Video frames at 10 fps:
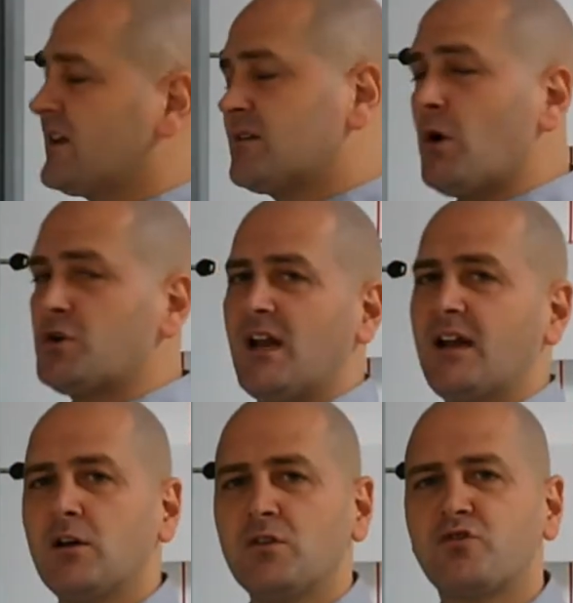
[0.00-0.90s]
it's modular in
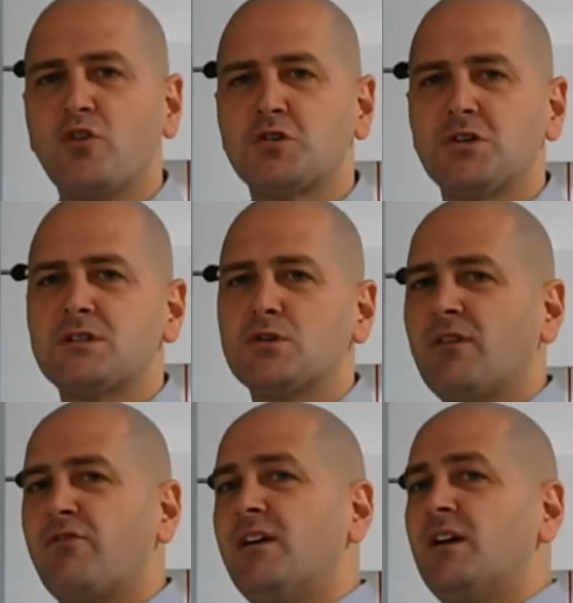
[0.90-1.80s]
construction, so
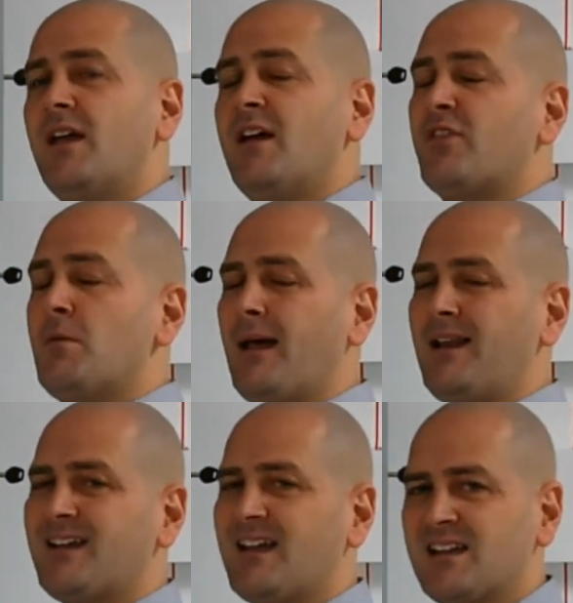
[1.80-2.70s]
if the
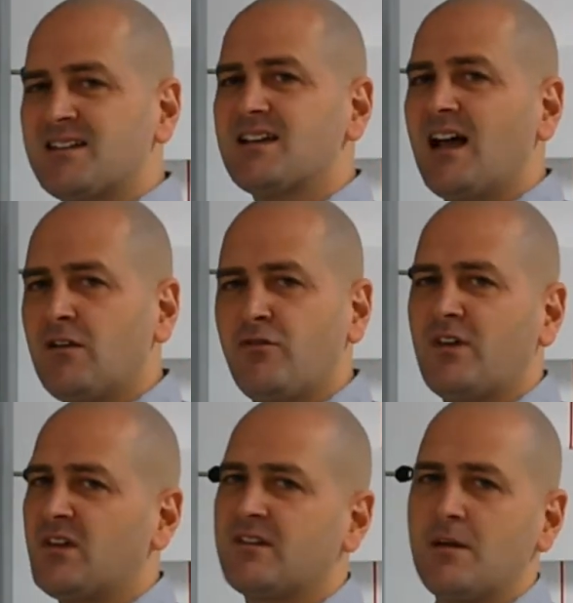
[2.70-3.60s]
building itself
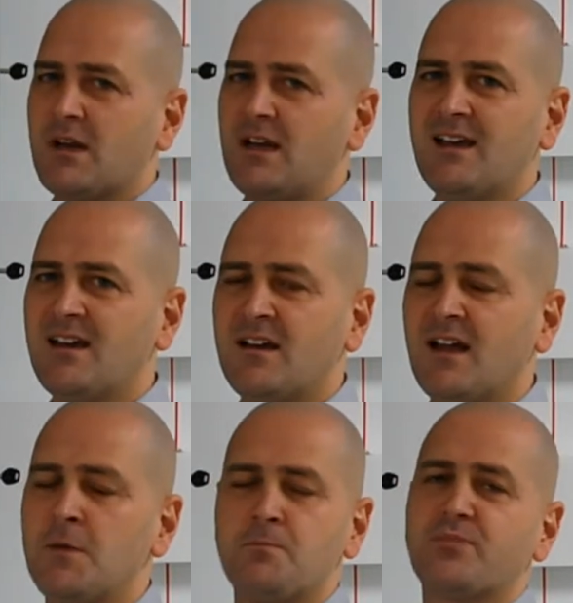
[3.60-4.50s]
is typically
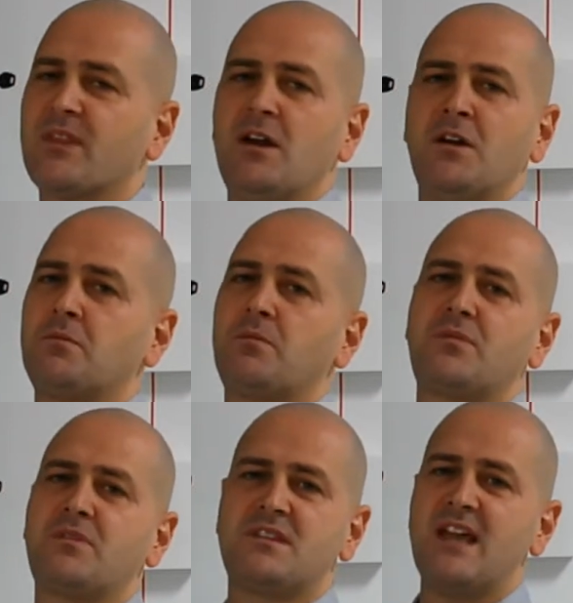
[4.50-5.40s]
a
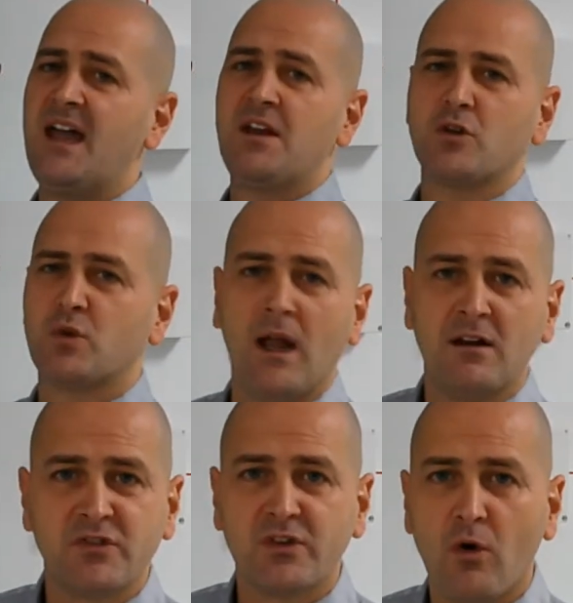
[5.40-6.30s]
10 or 12
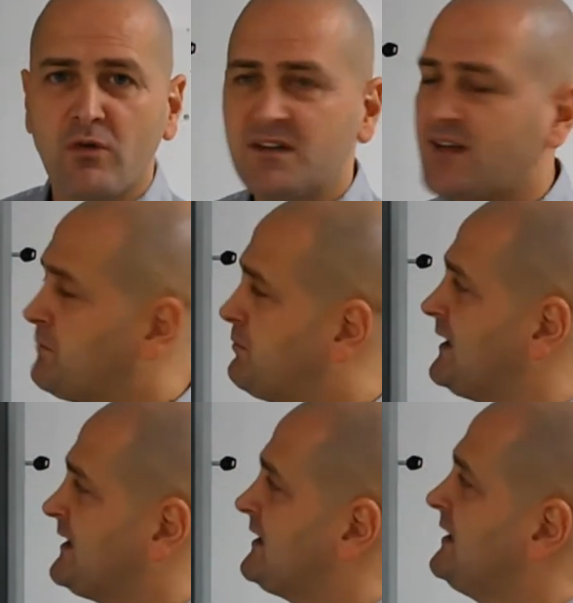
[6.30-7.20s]
story type
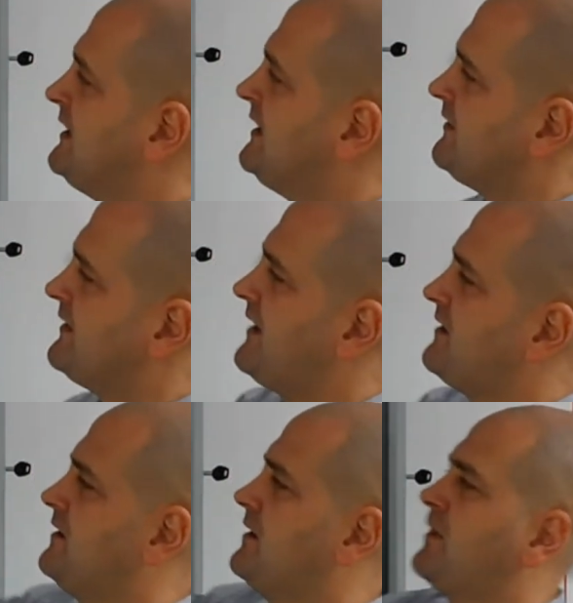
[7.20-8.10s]
building,
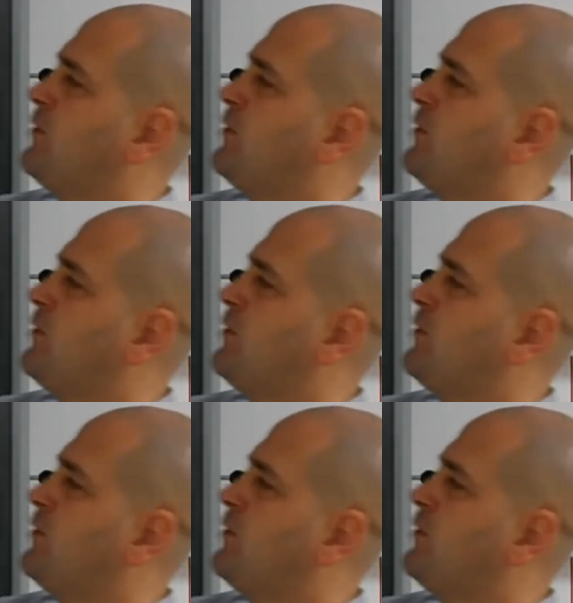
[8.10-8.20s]
then there